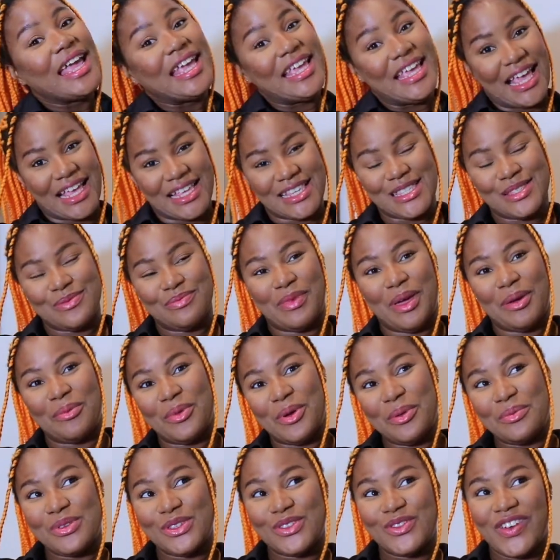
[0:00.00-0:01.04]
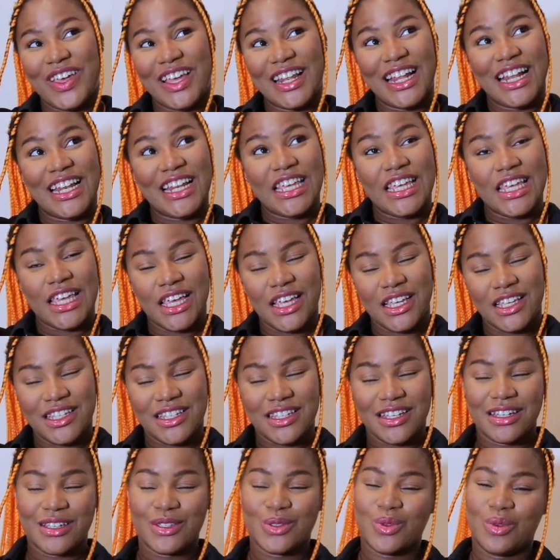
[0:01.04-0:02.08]
Yes, my mom is finally here in
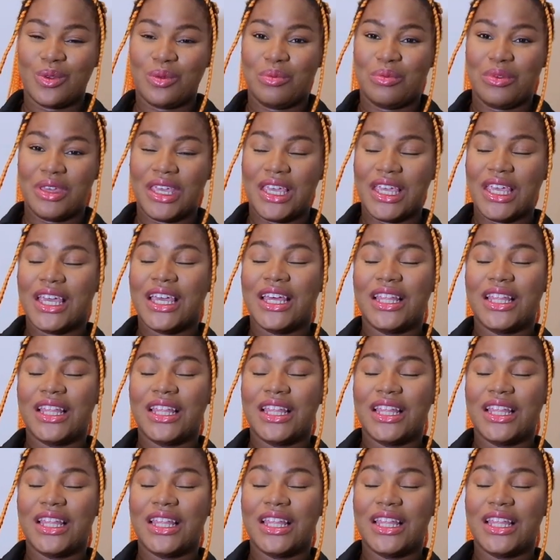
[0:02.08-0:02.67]
U S with me.